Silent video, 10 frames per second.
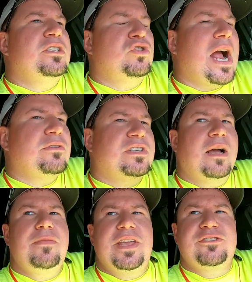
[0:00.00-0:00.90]
droughts
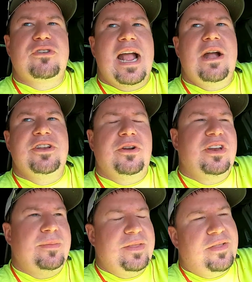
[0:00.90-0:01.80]
come, things dry out, you don't
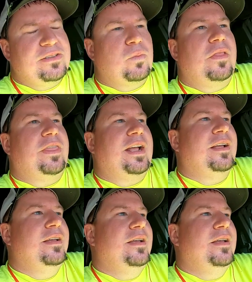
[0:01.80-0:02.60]
need to be there, that's one thing.